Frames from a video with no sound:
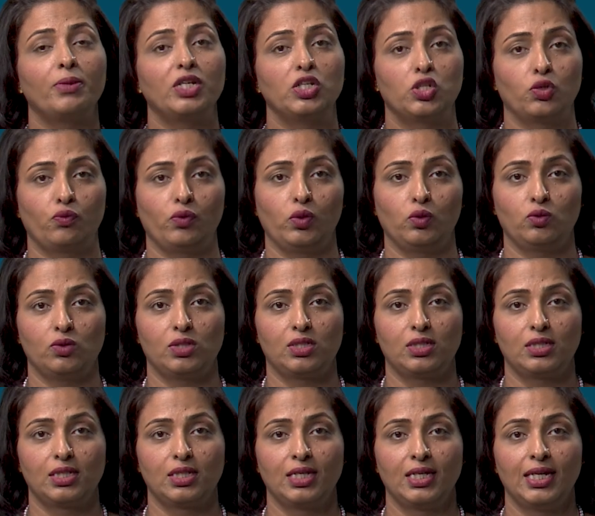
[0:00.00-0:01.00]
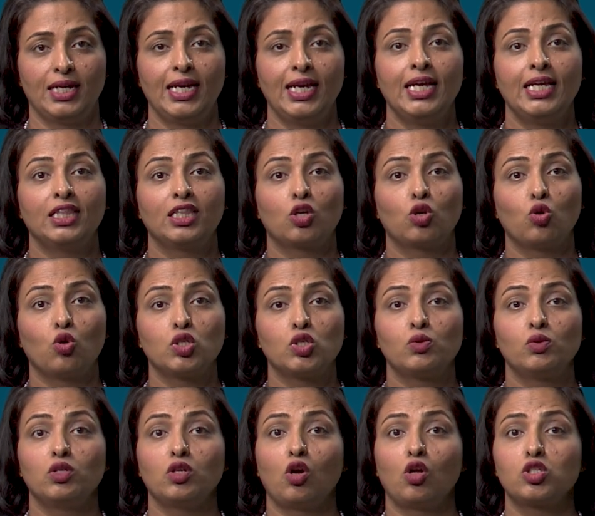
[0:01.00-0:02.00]
interviews. The course
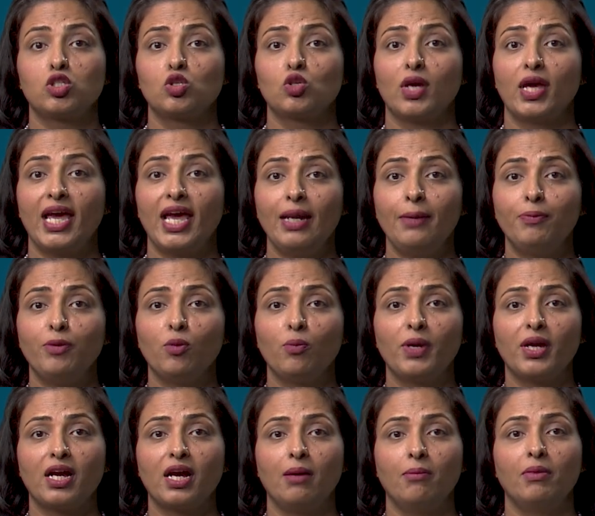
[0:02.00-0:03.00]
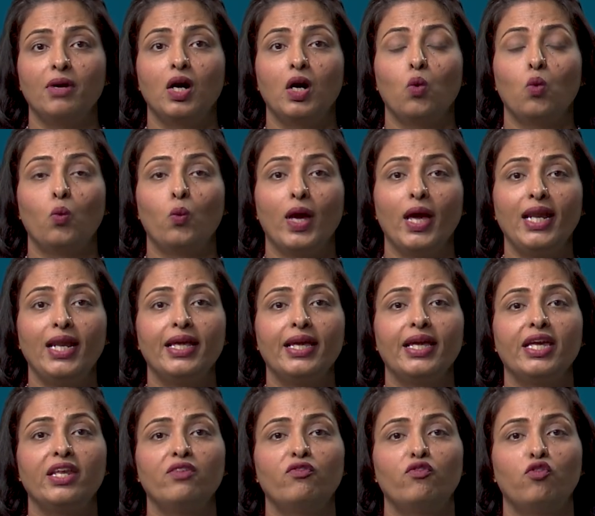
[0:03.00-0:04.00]
will also help you become a
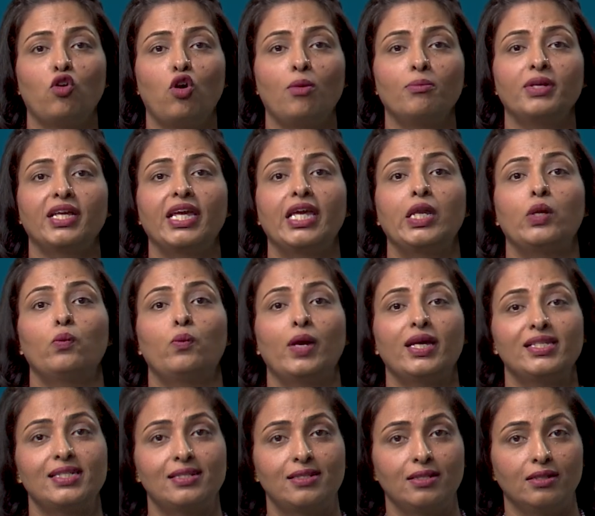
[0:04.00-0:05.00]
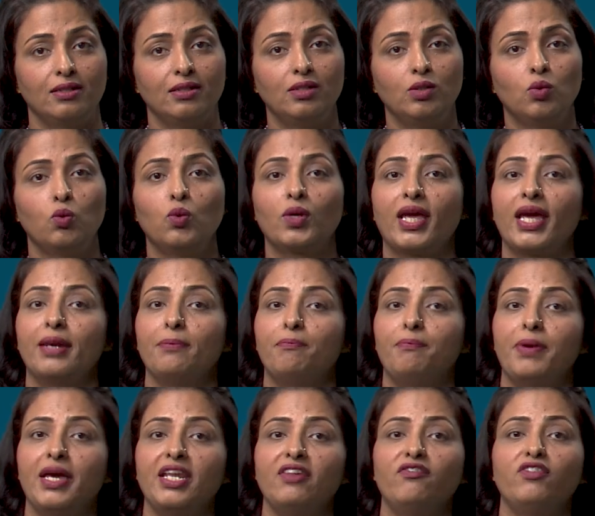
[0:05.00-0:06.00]
well-informed investor who can
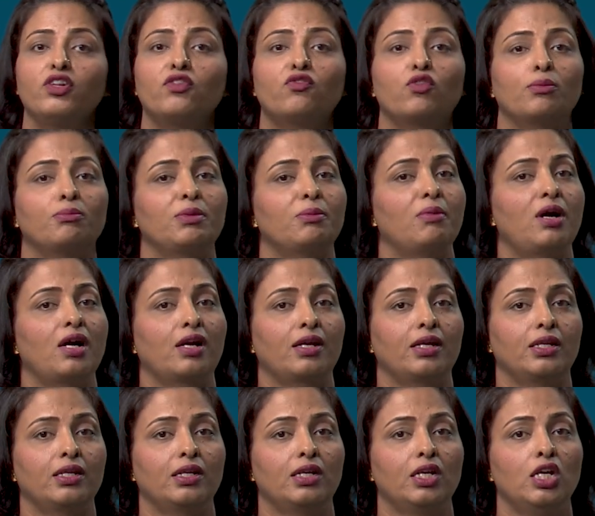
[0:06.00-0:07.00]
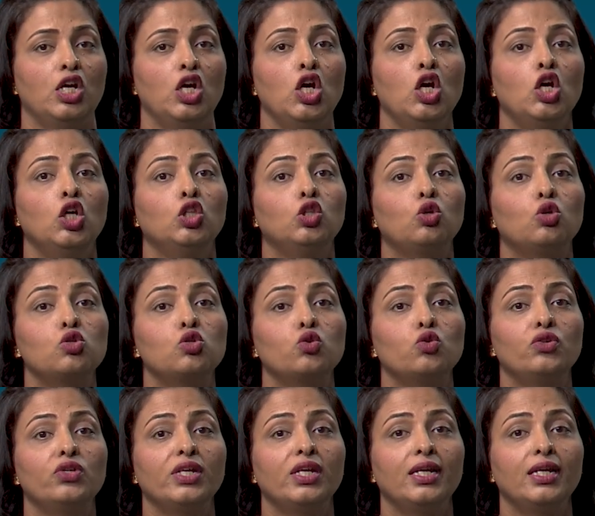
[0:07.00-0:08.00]
benefit from the market. Those who
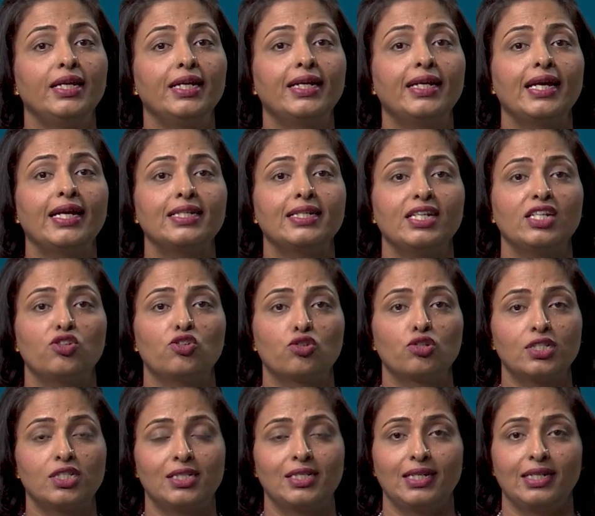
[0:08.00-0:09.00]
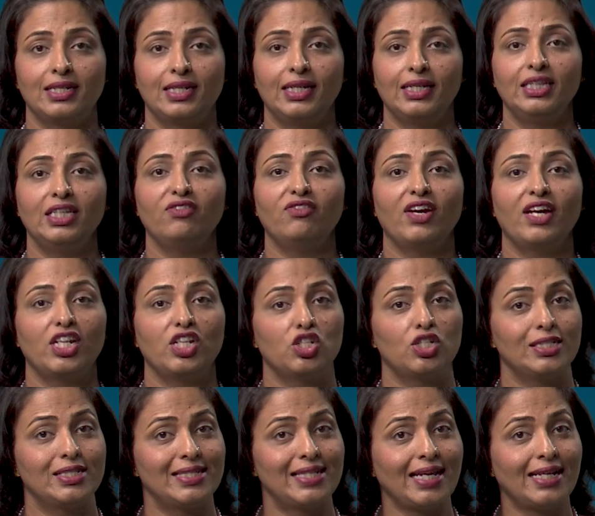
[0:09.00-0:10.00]
really get interested in the
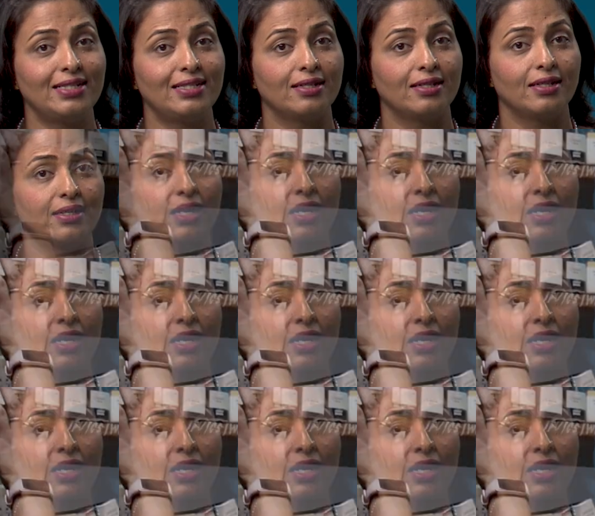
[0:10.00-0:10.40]
financial sector